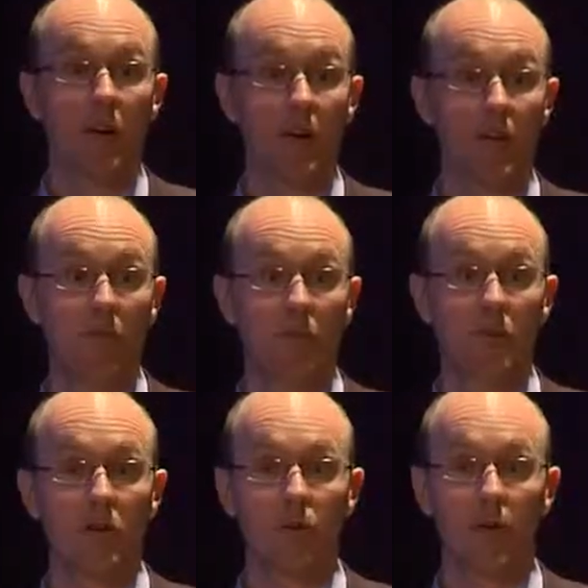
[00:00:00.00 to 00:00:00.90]
go and have a look at
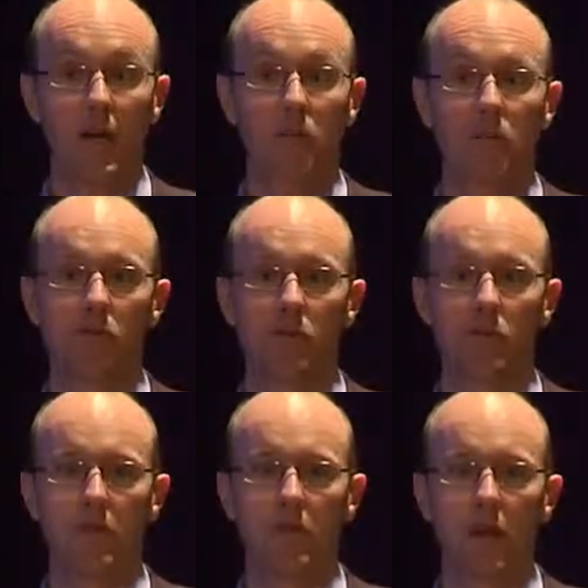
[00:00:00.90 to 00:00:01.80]
those papers, which
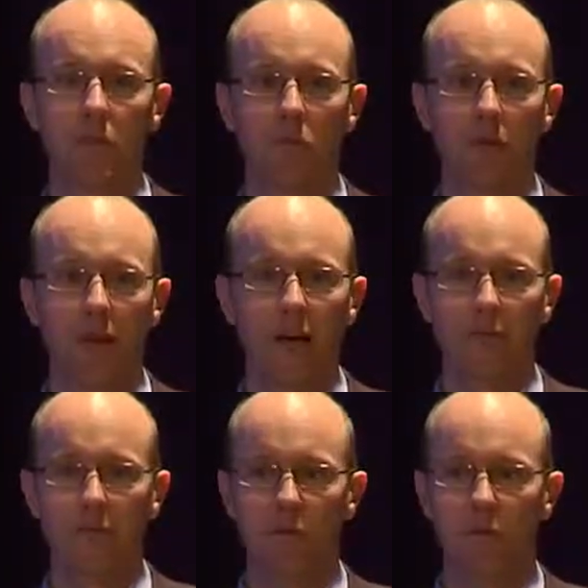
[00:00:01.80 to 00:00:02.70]
should be available on the
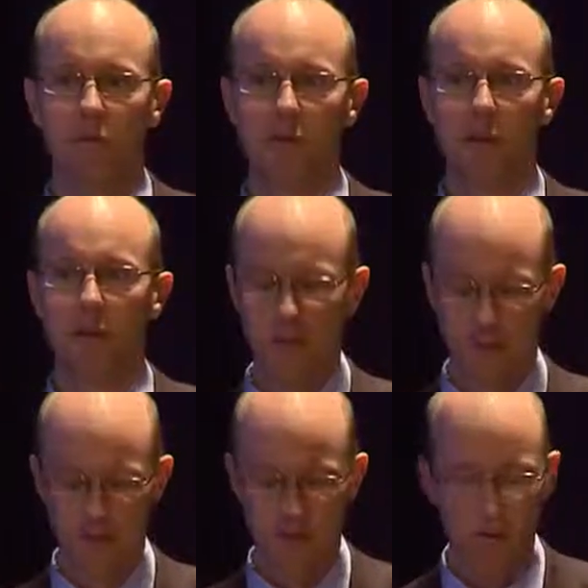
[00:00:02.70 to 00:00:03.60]
ASFA website,
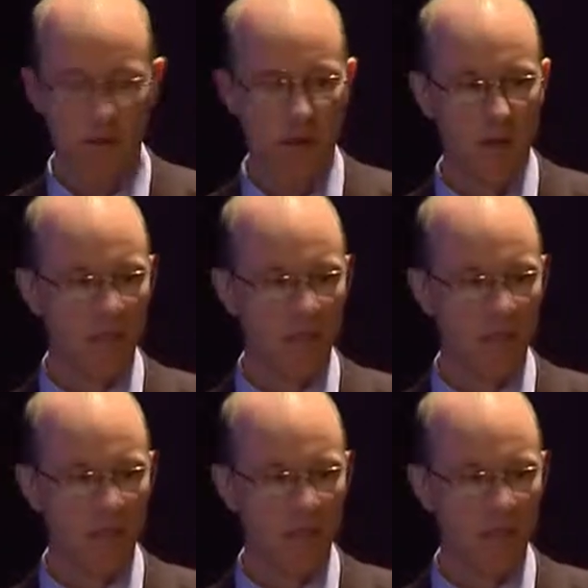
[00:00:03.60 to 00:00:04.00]
if not already.